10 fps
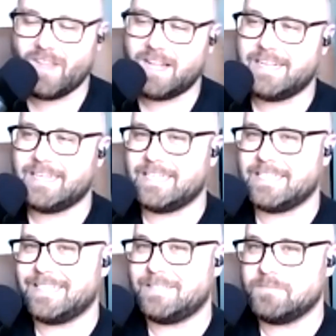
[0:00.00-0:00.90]

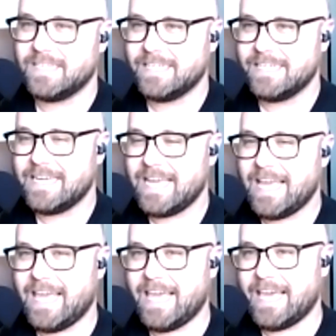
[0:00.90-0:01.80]
Um,
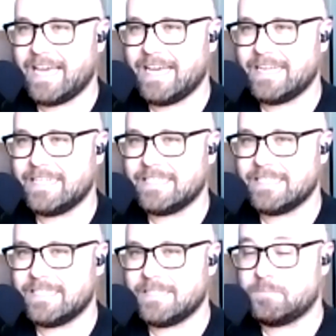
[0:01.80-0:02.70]
and
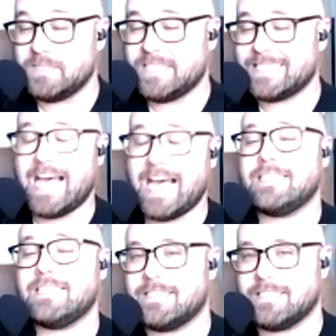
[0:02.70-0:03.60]
uh,
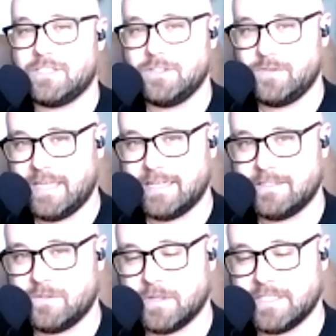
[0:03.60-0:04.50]
besides the two
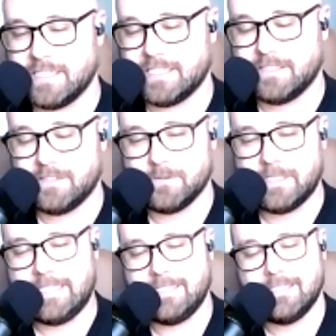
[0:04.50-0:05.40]
kids who are six and
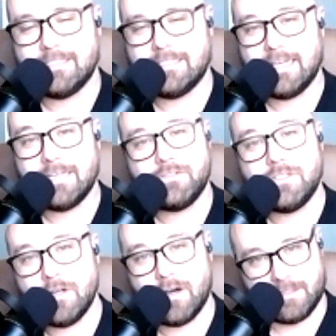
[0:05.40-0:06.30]
three, I have
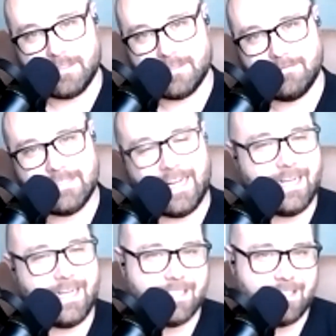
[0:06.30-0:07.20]
two dogs
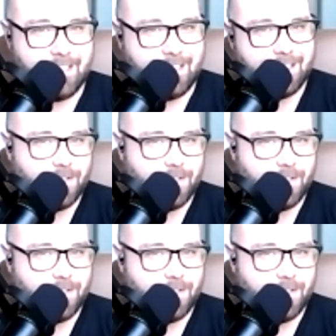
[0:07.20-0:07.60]
and uh, so